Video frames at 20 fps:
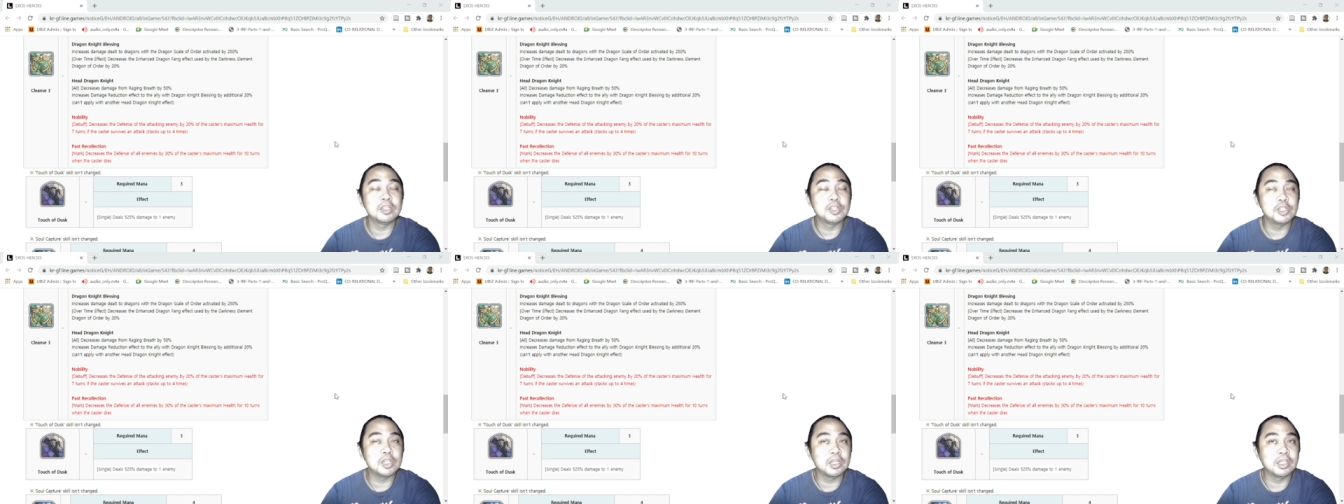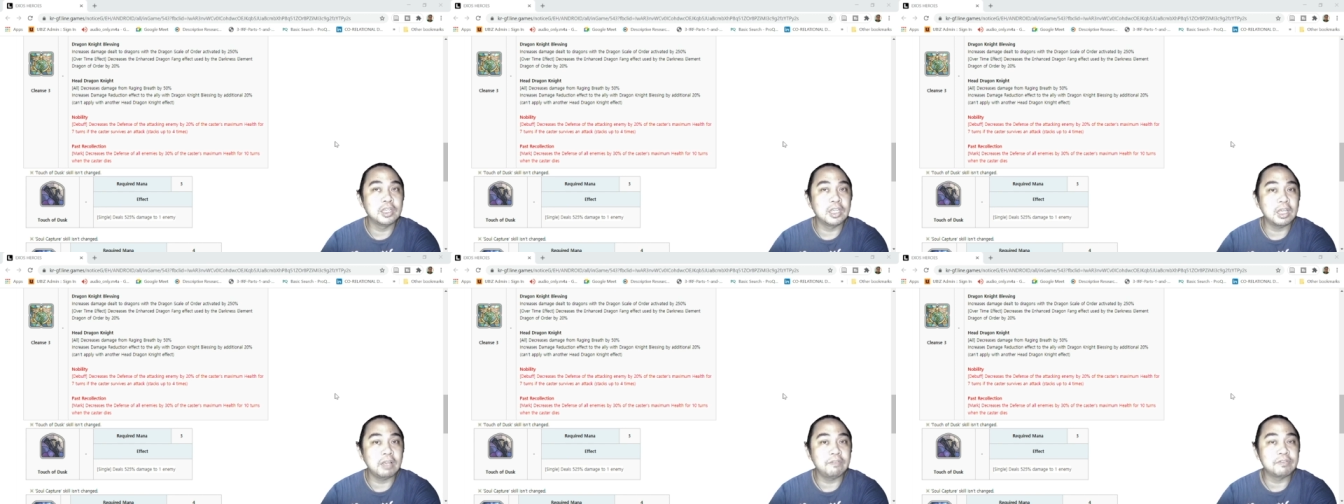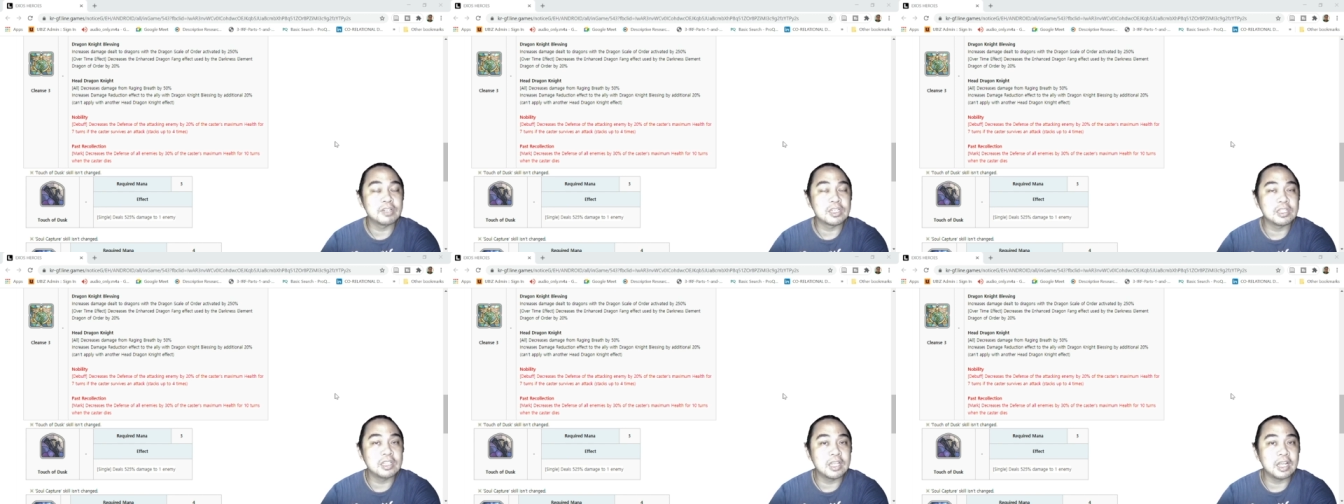she
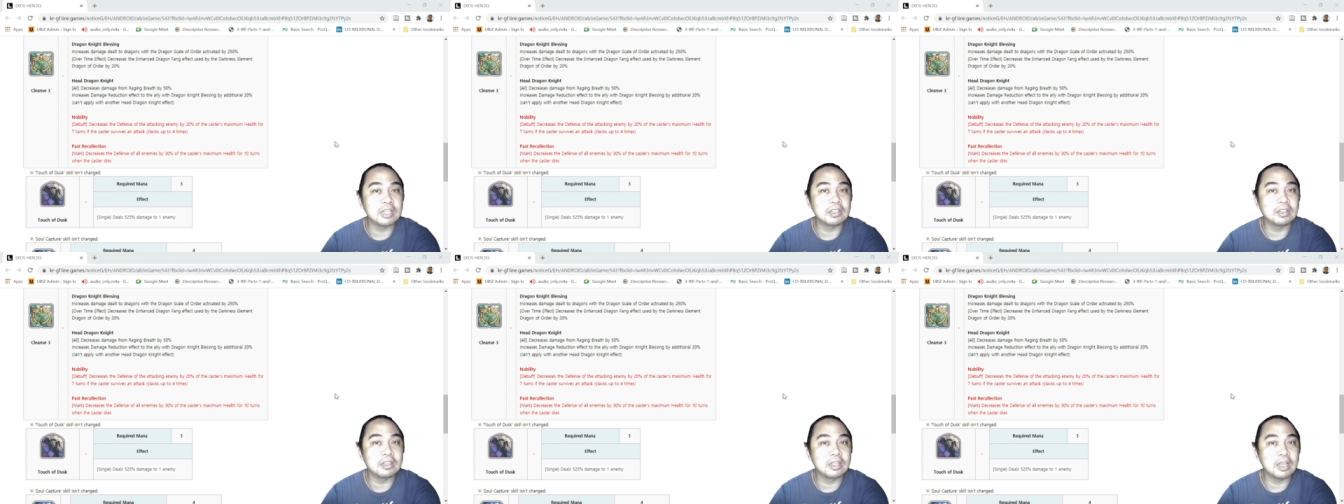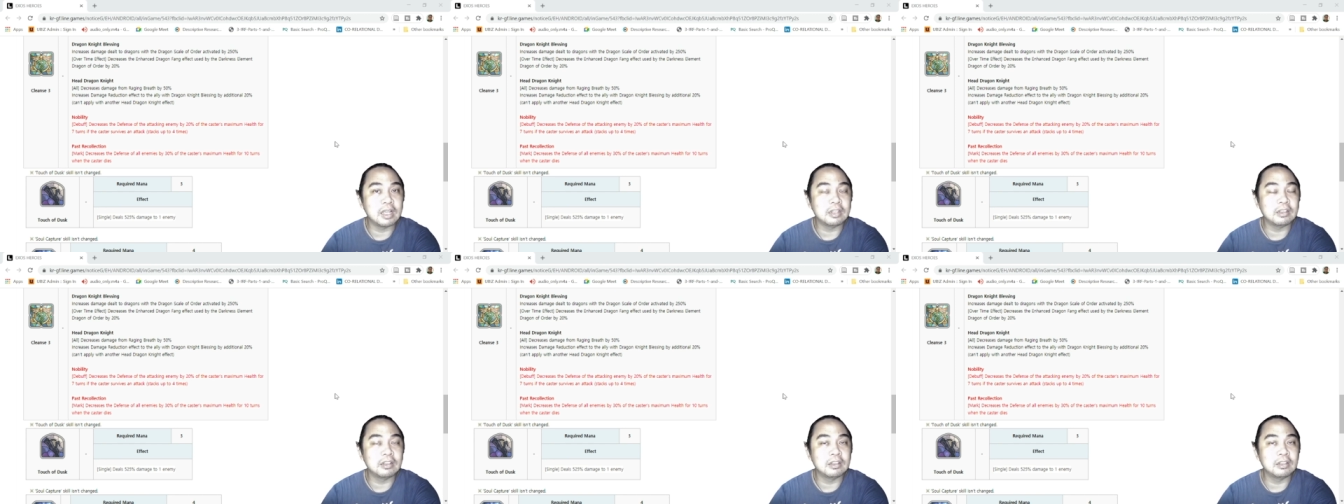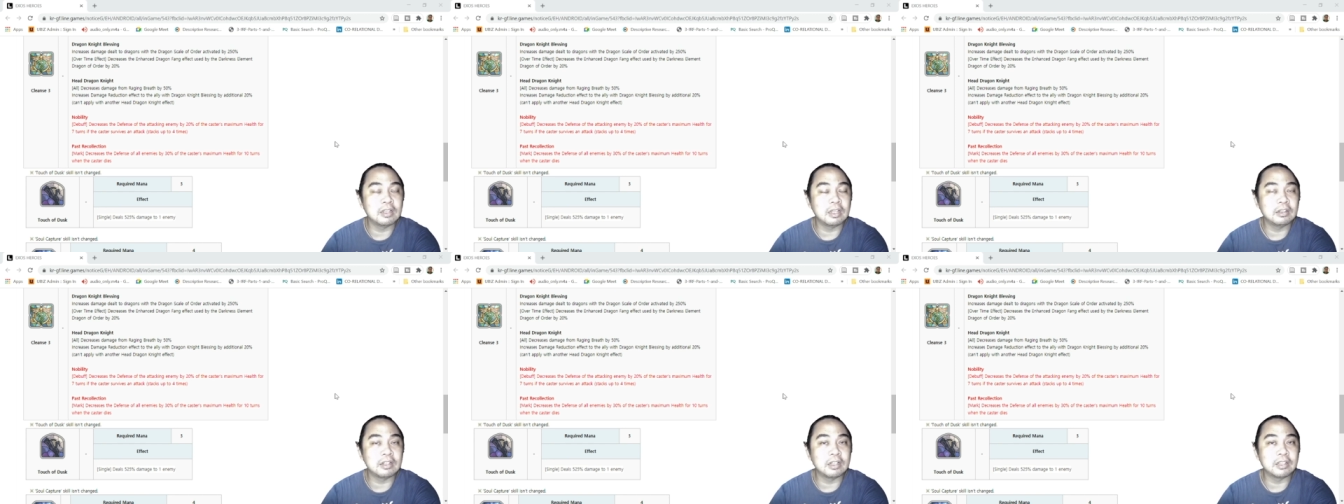gives that, that,
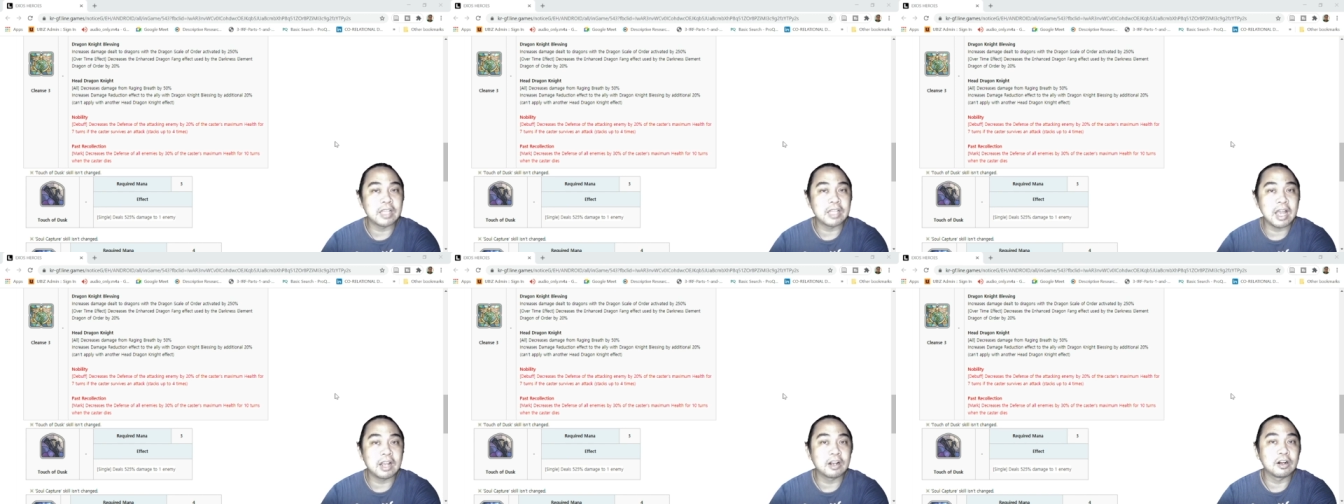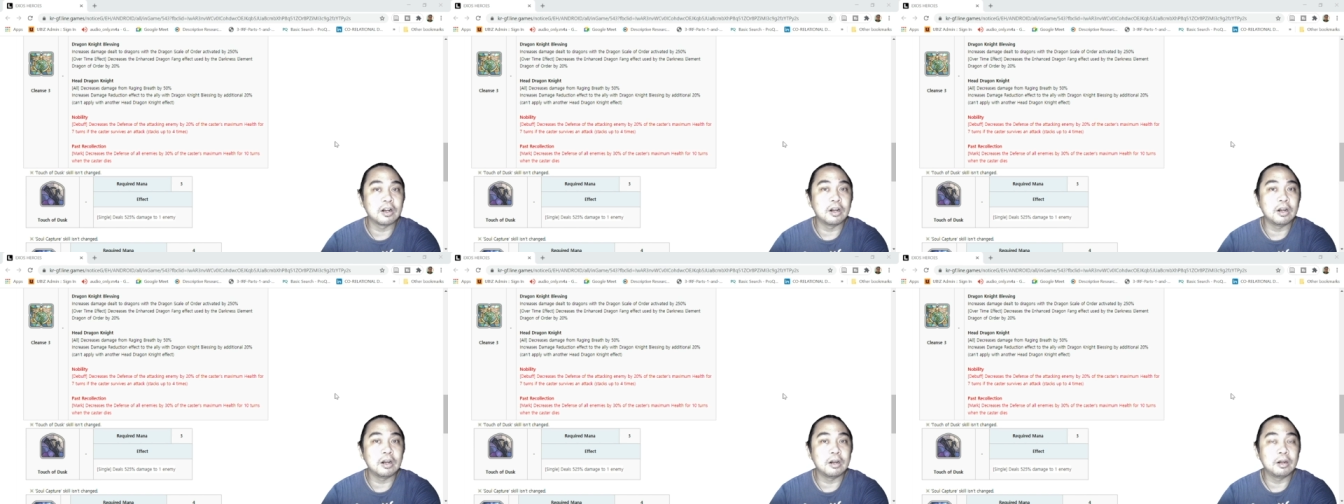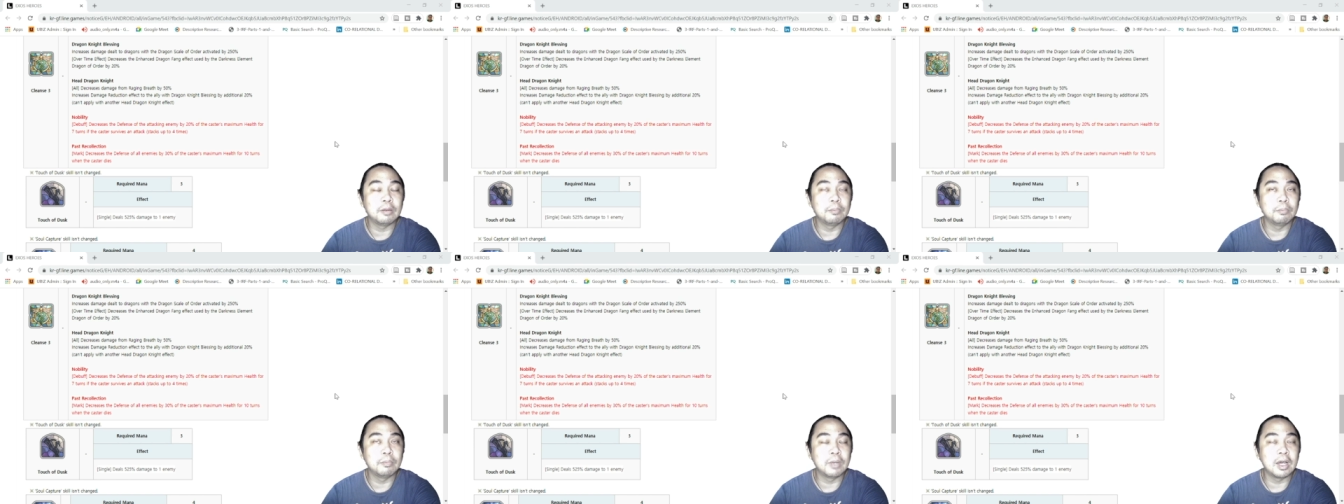that attacker
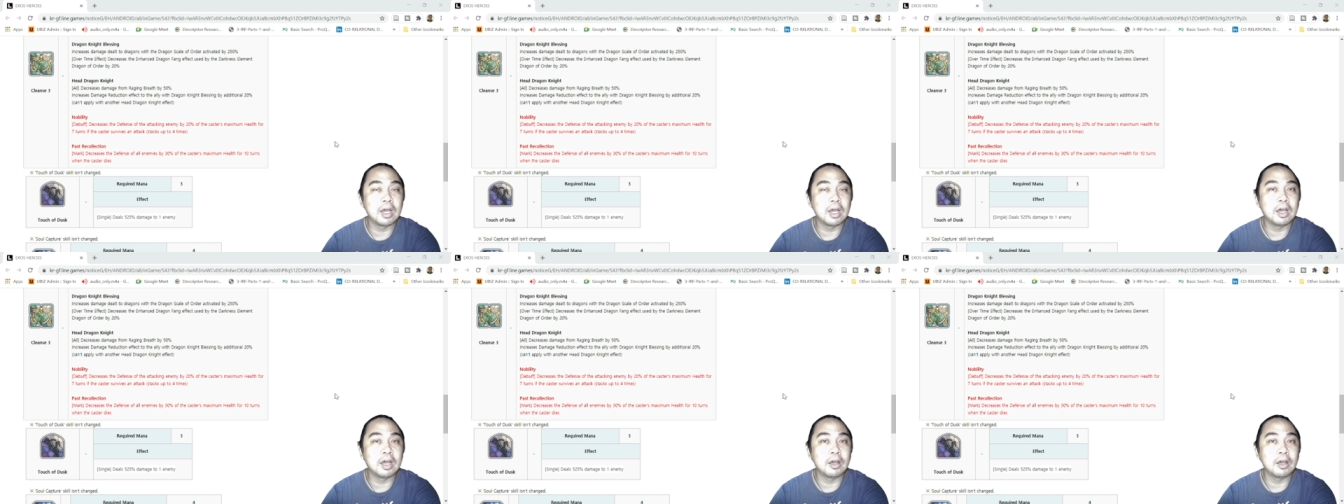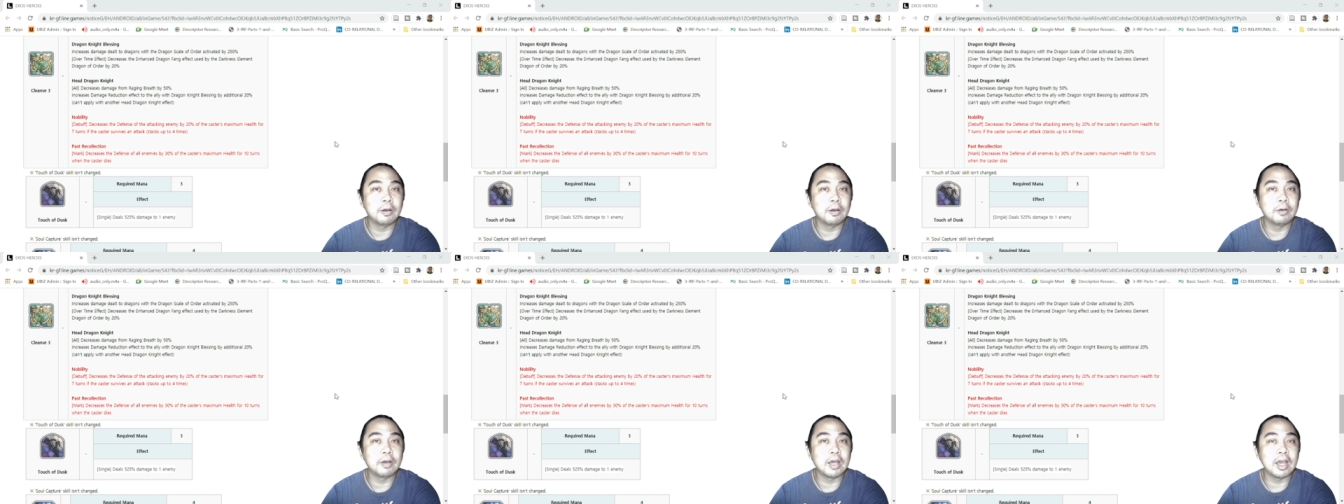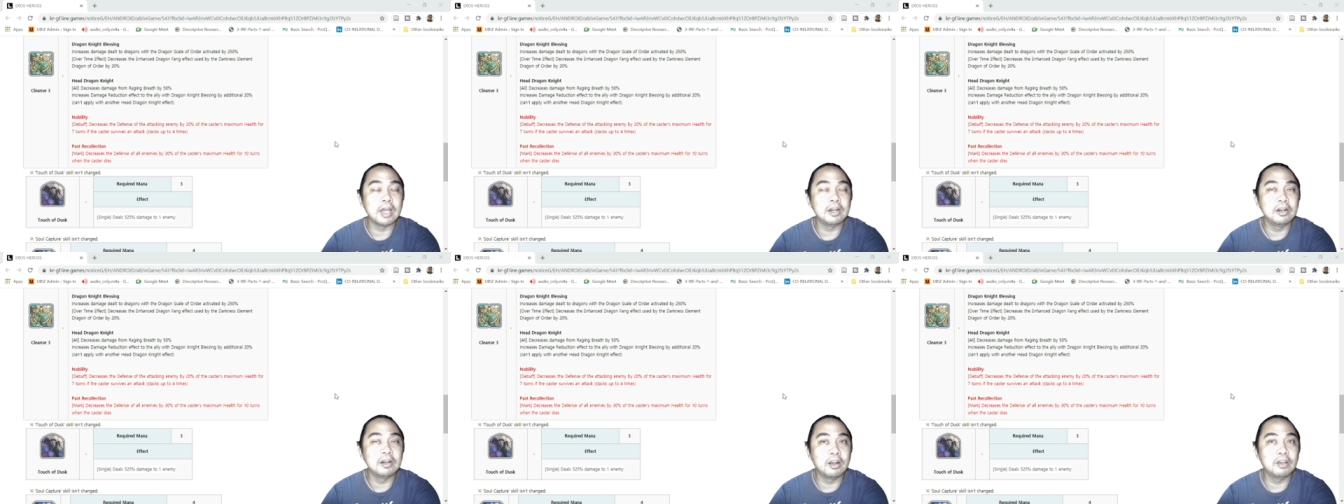uh,
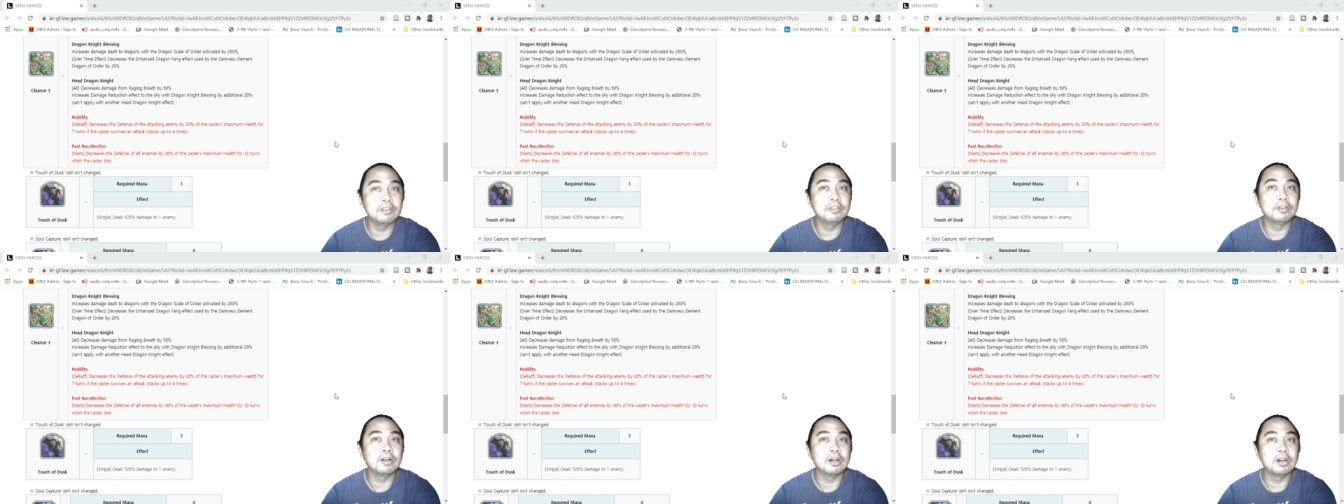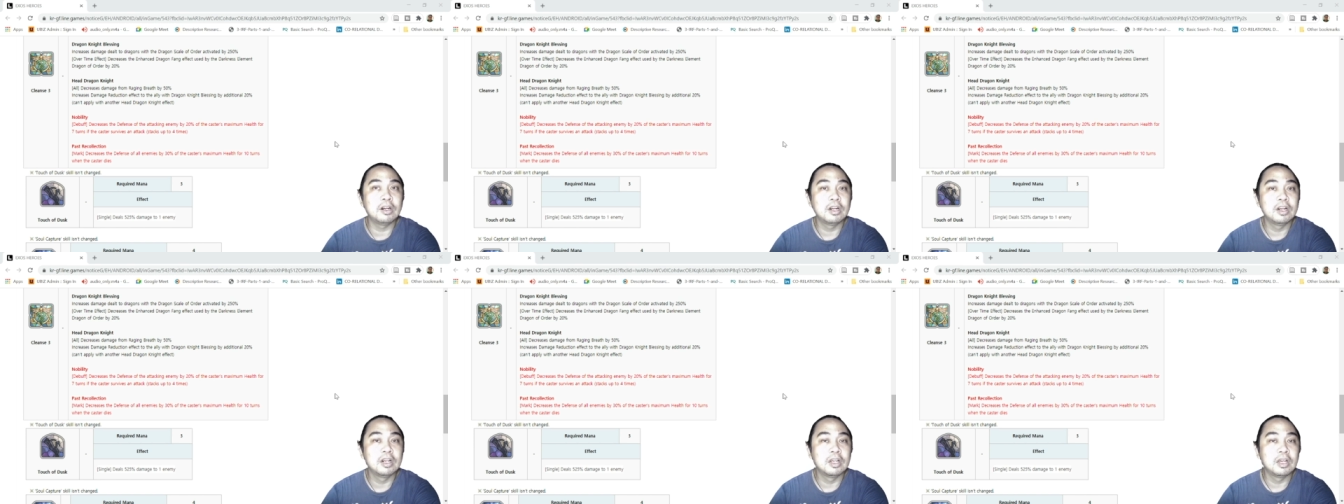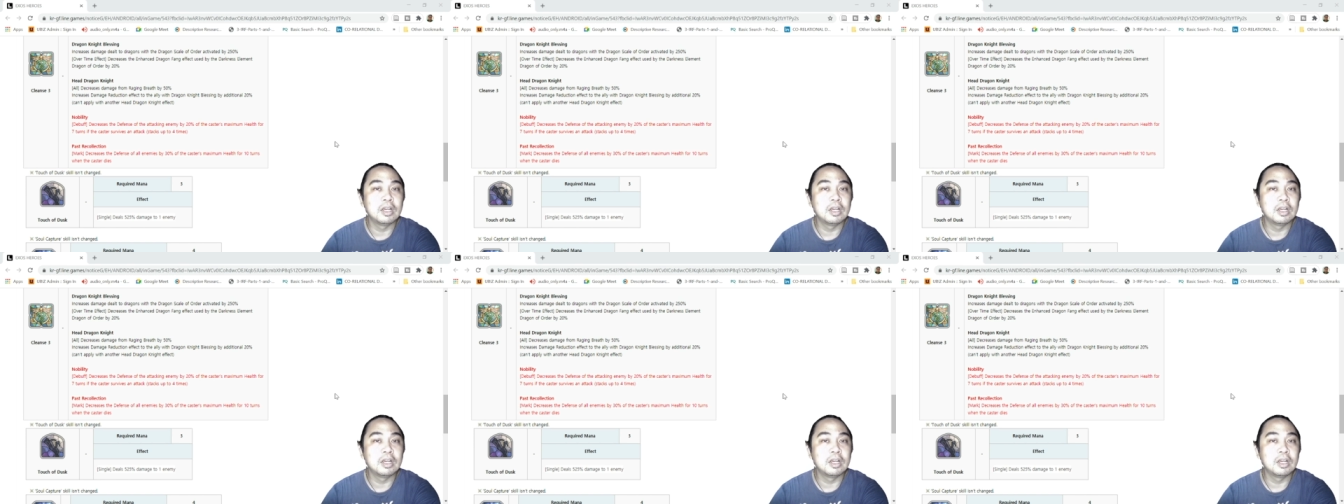another